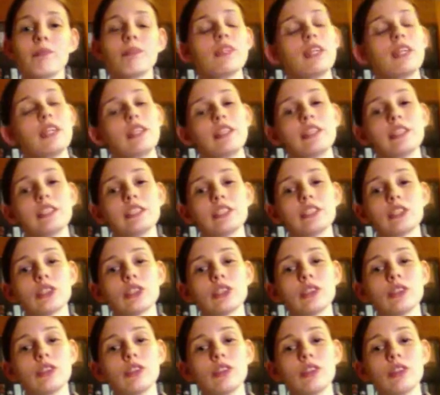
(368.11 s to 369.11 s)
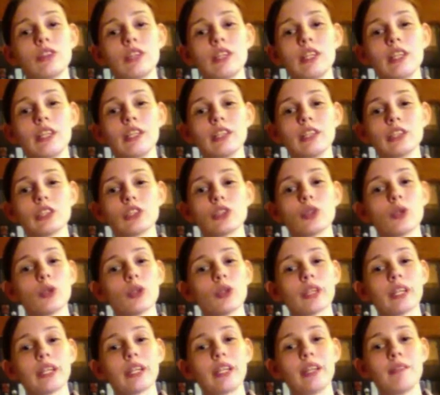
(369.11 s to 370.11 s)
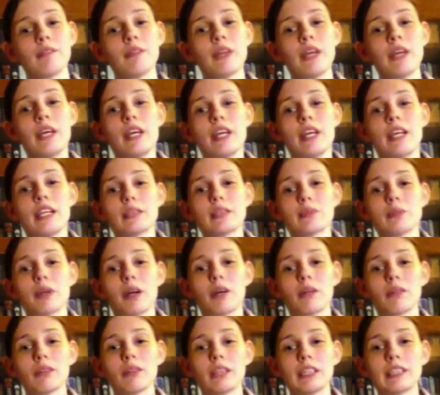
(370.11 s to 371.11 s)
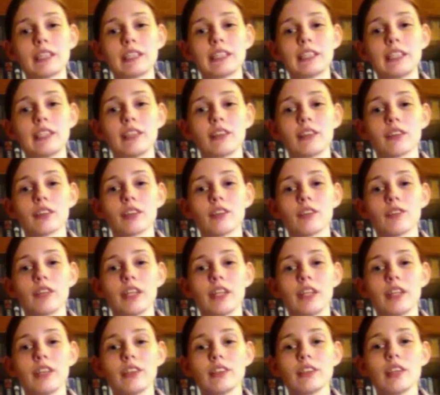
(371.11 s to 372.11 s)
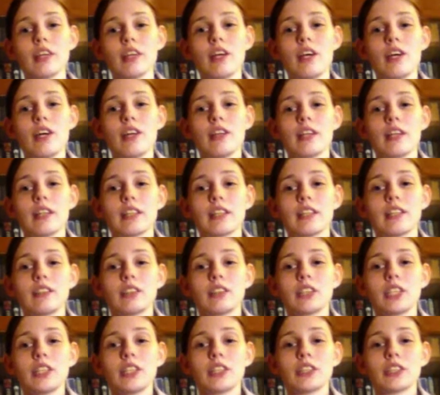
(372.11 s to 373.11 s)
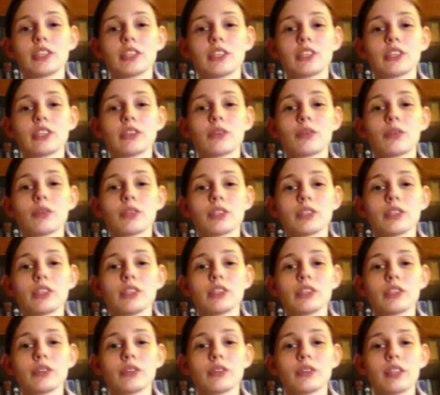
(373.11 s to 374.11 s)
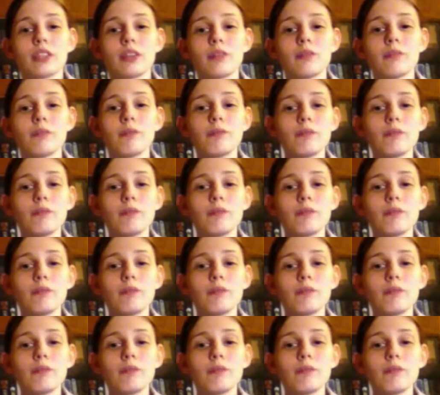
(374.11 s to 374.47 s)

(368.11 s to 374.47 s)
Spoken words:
In the story, it's probably a singular event that changes the course of the story.